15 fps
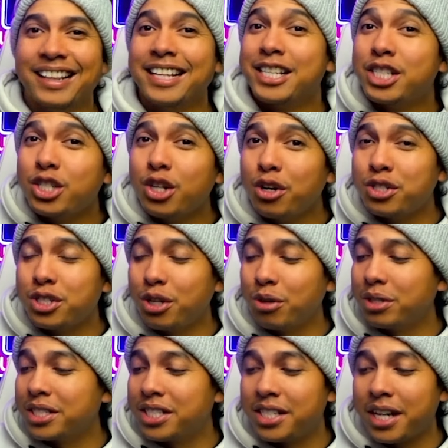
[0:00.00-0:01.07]
this is also
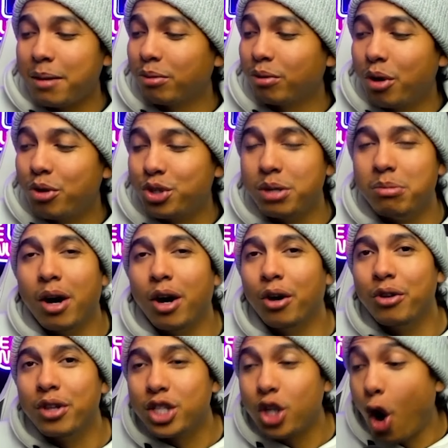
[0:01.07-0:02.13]
the same
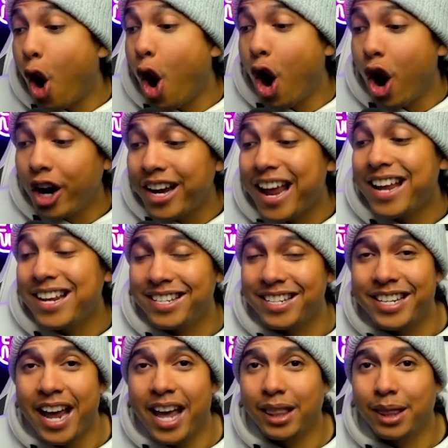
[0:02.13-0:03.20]
Orochimaru that's on his
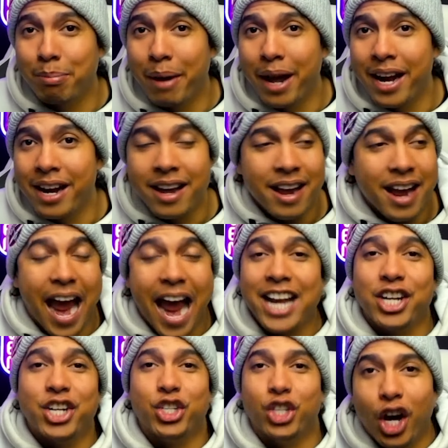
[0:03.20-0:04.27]
deathbed
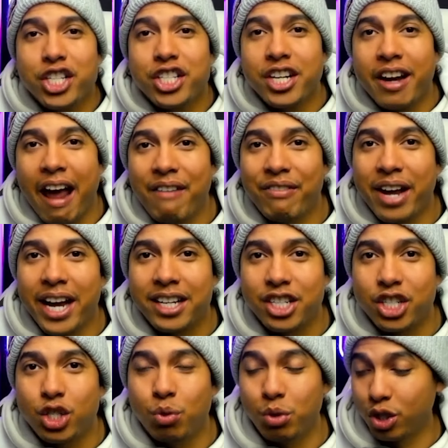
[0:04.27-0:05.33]
and doesn't have
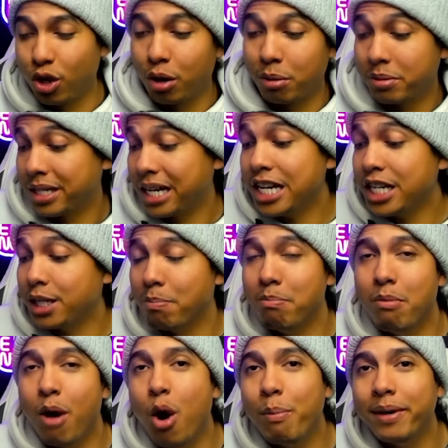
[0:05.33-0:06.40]
access to his arms. He's
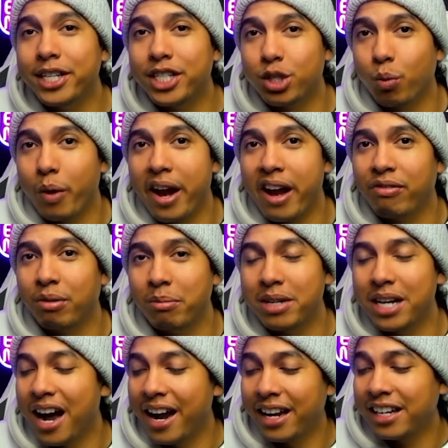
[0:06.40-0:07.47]
moments away from
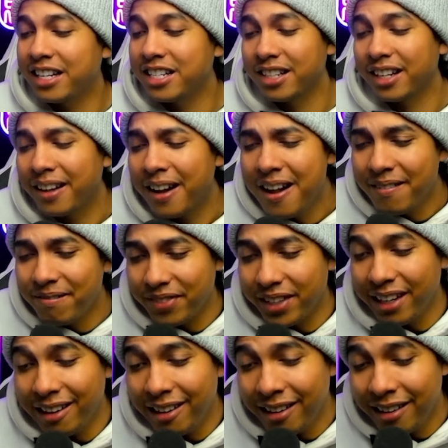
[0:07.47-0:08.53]
dying, and he's like,
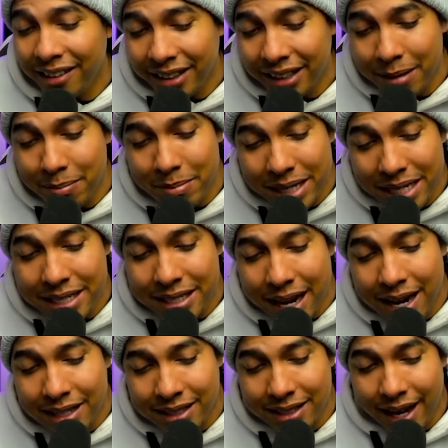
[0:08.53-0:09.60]
"Give me
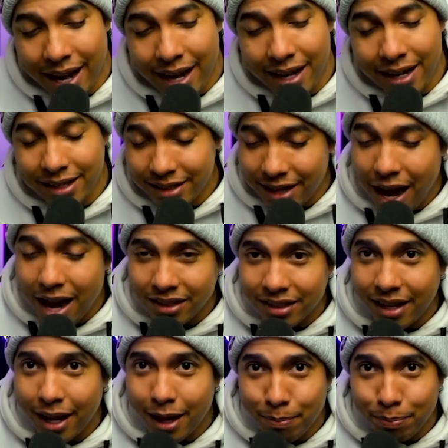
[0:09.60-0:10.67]
Sasuke, Sasuke,